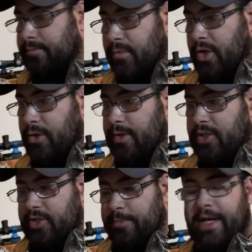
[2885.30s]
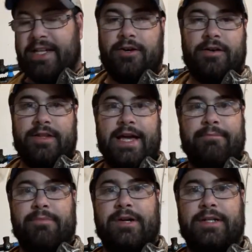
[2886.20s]
don't want to spend all
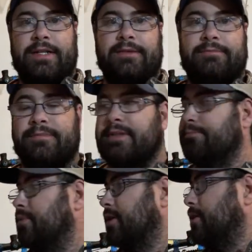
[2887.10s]
that money, but